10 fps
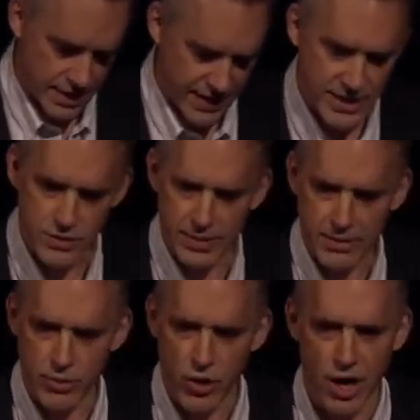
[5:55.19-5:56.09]
that's a
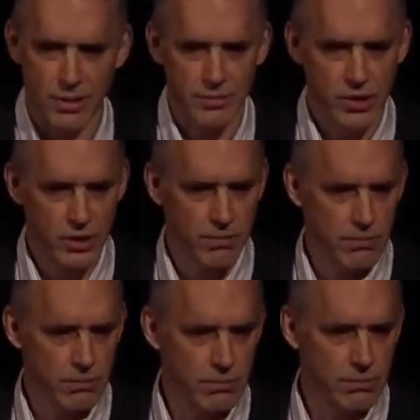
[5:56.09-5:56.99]
big problem. You're
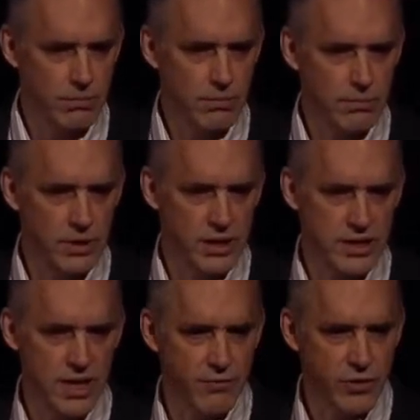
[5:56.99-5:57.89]
going to
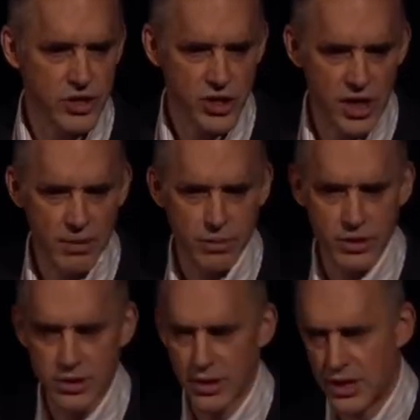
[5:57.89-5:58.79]
suffer in
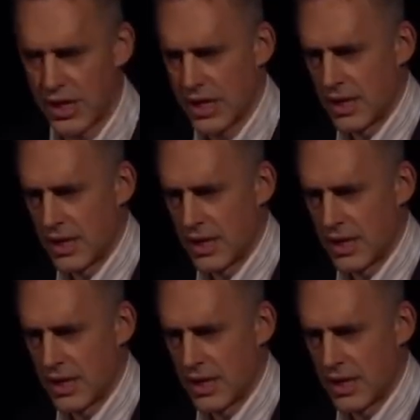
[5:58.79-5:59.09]
childbirth and